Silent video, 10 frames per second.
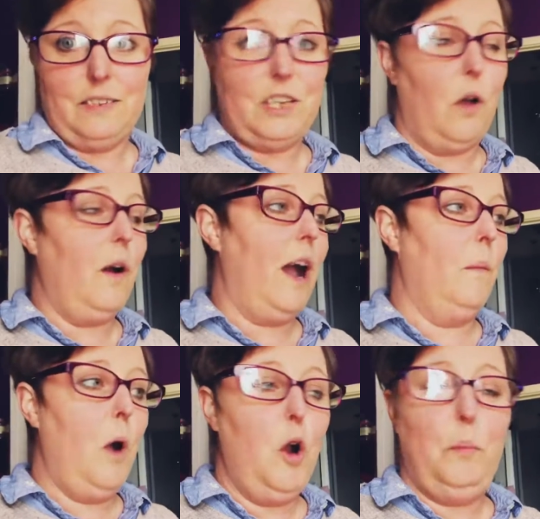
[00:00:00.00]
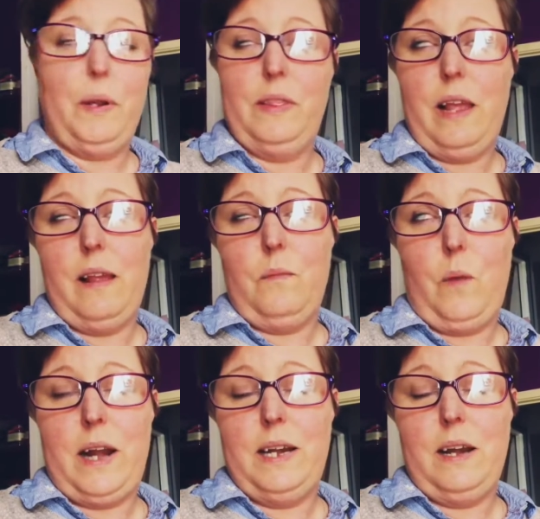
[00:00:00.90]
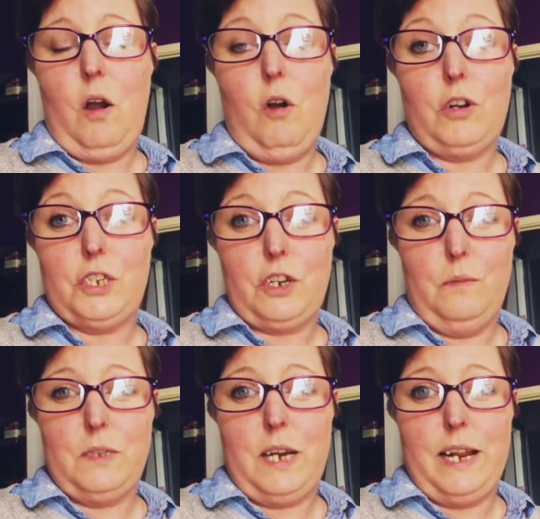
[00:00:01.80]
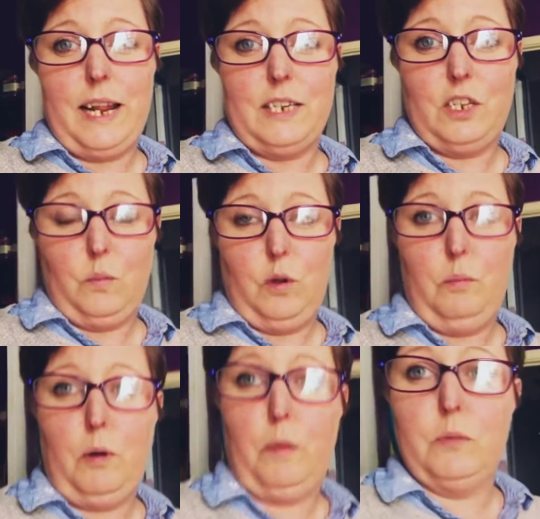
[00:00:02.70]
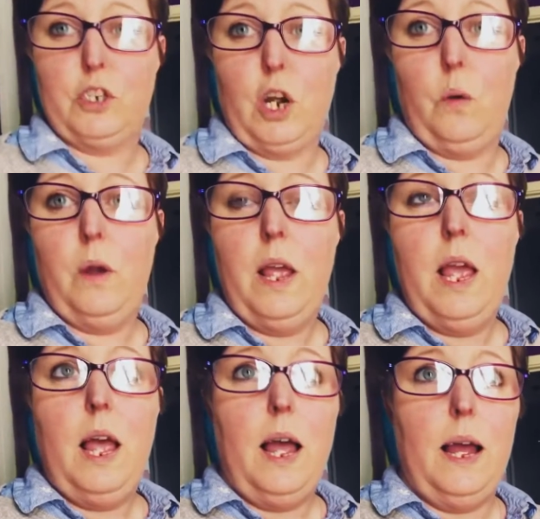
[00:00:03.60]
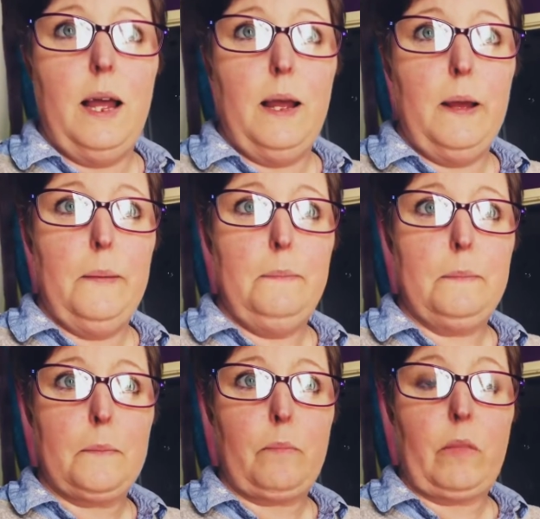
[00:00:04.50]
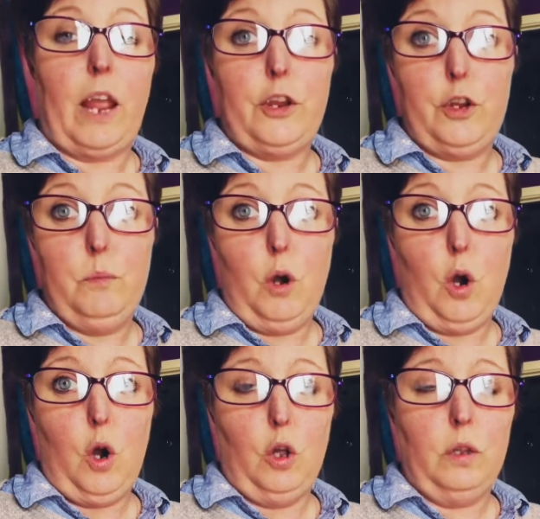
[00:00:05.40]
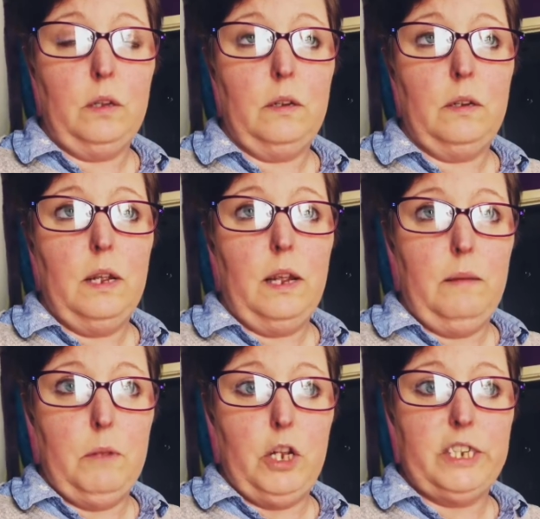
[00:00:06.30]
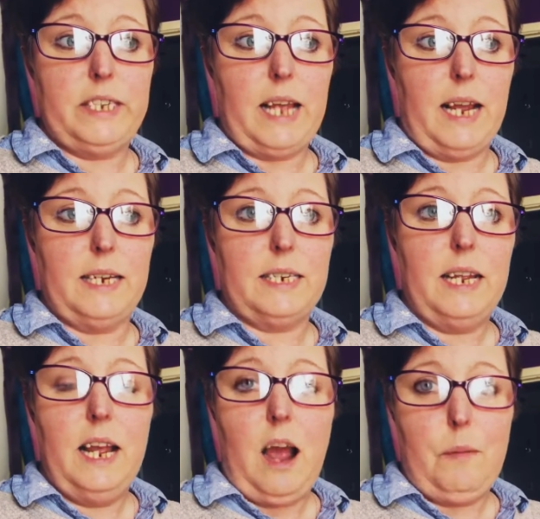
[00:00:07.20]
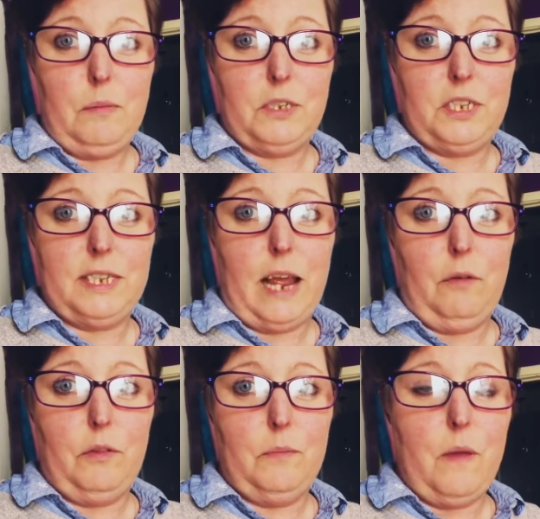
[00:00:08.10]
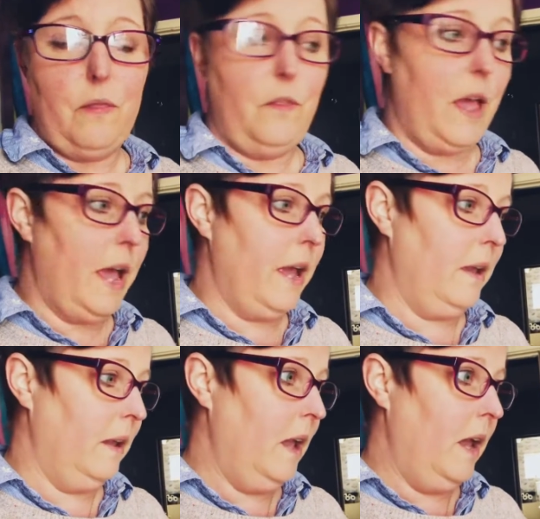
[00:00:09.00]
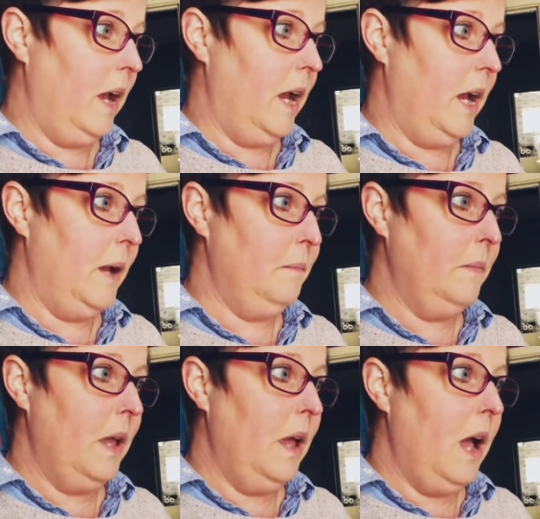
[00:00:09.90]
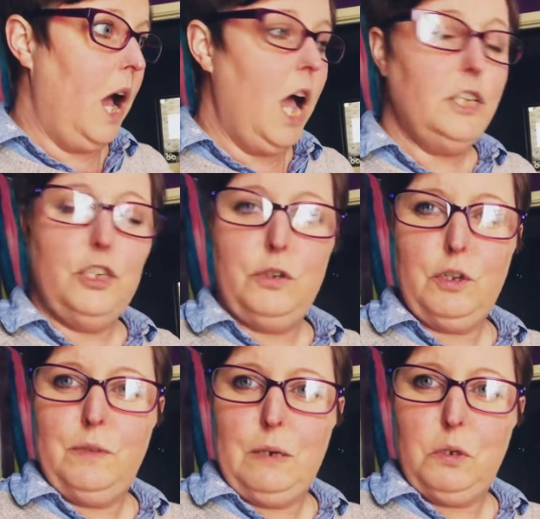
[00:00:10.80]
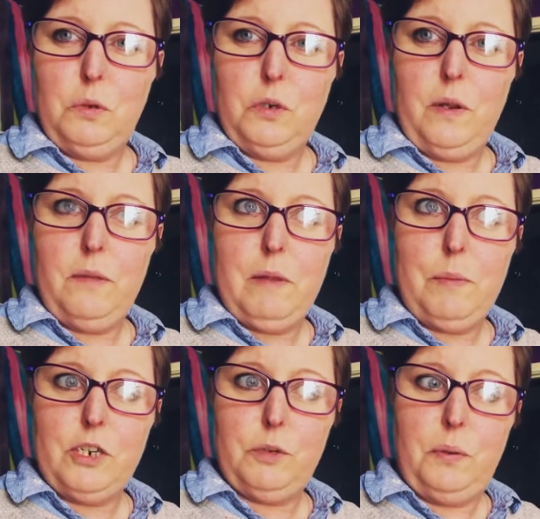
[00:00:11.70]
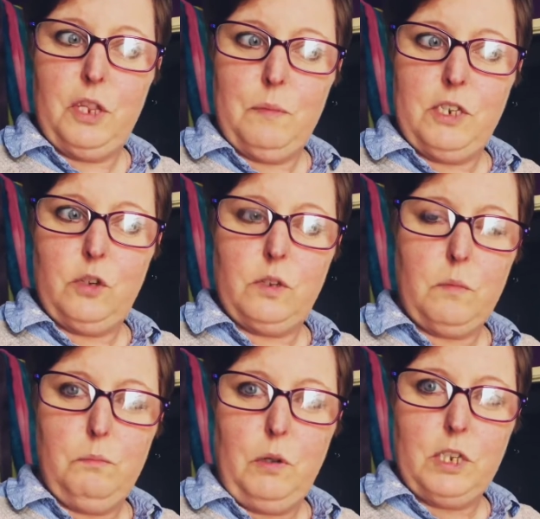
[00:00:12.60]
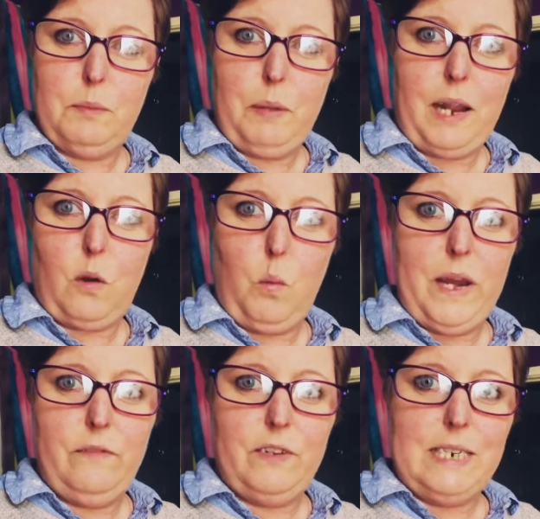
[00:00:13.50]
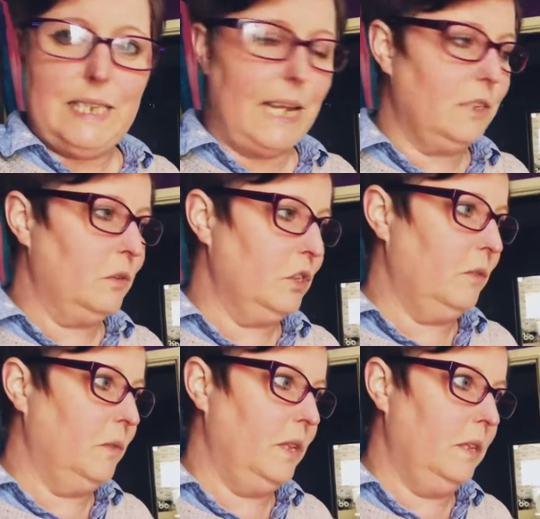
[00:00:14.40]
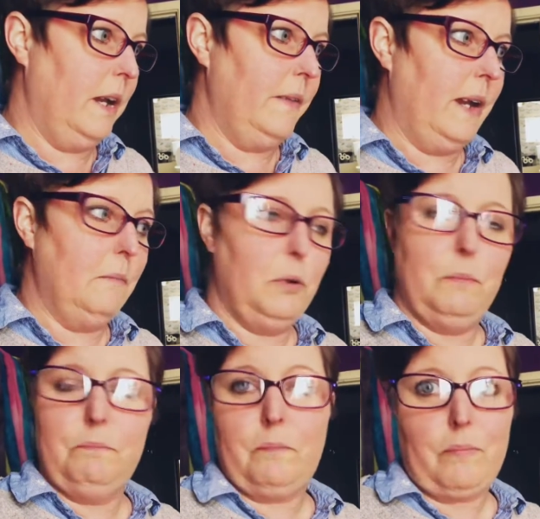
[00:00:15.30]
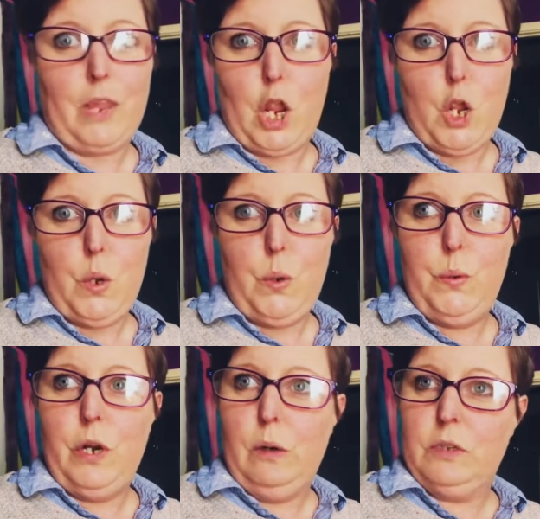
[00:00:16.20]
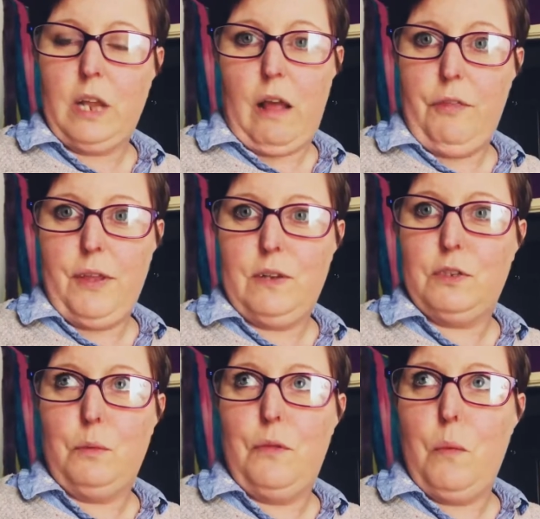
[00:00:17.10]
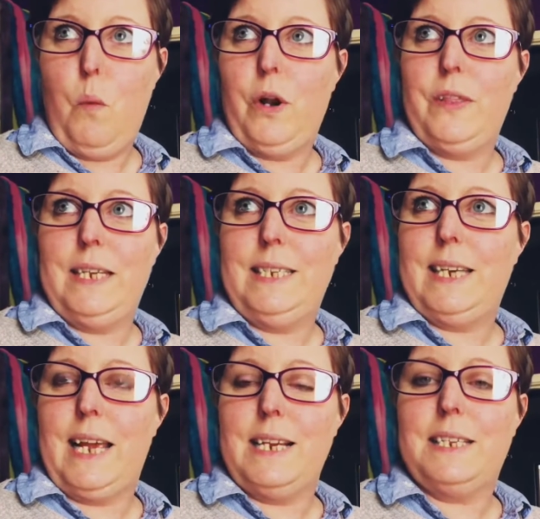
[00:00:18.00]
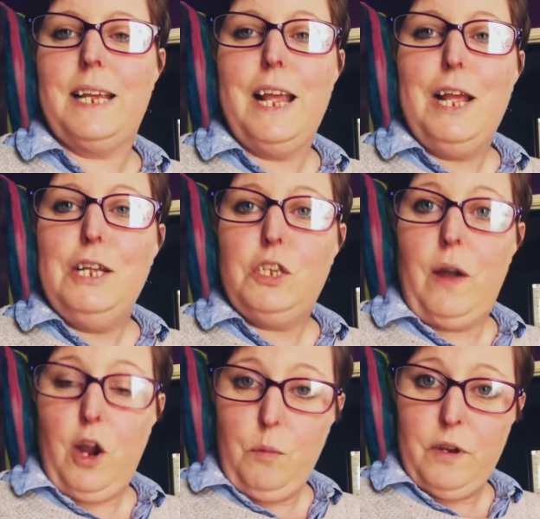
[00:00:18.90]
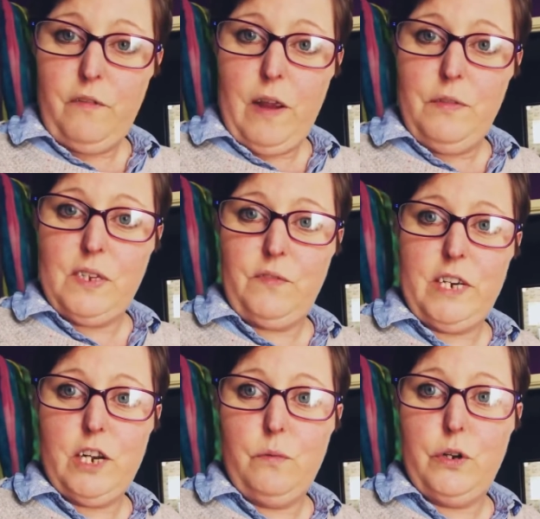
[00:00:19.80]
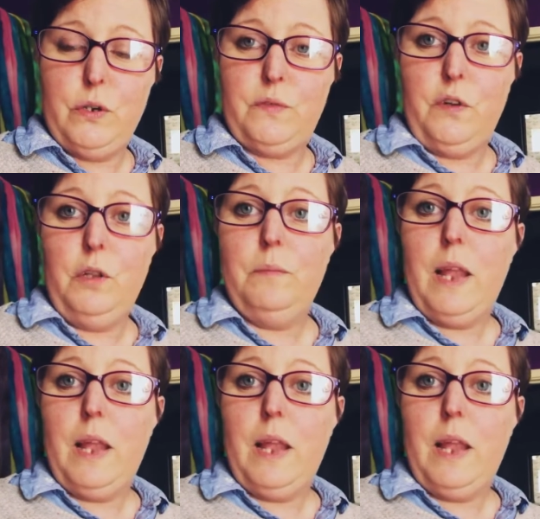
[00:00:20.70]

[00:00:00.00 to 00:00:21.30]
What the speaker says: So I'm hoping that when August comes and I get to the Wool Pop-Up Show at Hume Hall in Merseyside, I'll be able to sell them there. I do sometimes wonder whether maybe I should put them into some multi-pack weaving sets or something like that, but who knows? I'll think of something one of these days. So I hope you found this video useful.